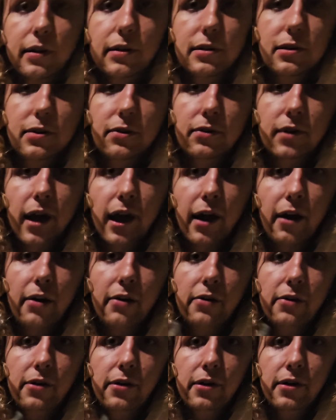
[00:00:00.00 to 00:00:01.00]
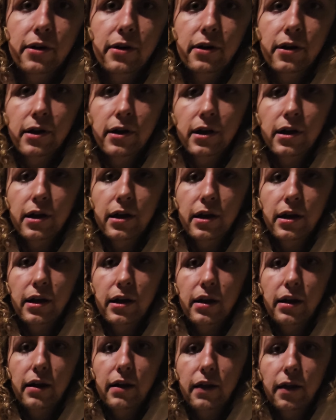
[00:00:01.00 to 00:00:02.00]
So now
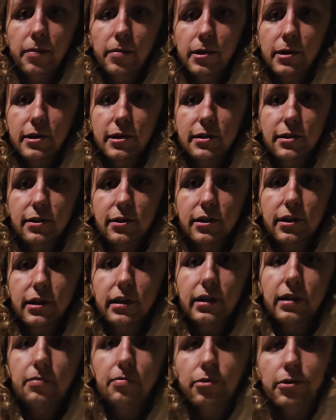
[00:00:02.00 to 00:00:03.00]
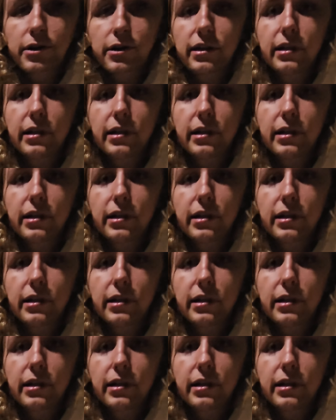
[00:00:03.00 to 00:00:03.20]
that piece is looking pretty